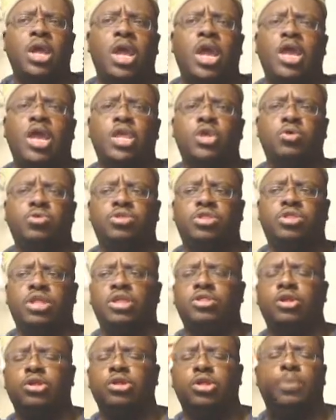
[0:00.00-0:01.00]
and you
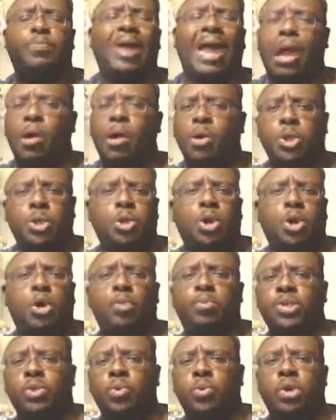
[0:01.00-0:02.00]
see there's a power
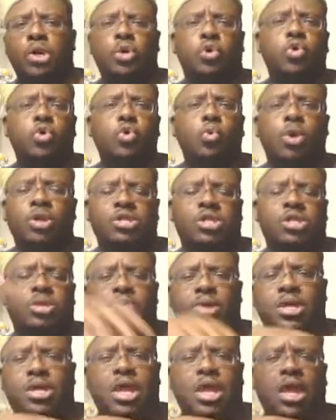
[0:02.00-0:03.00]
struggle between who wants to
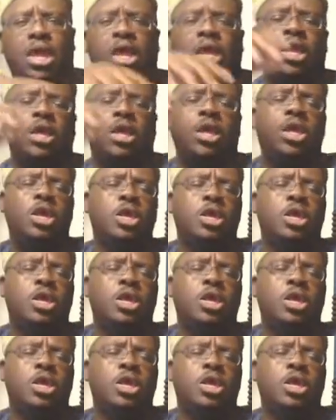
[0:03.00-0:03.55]
be king.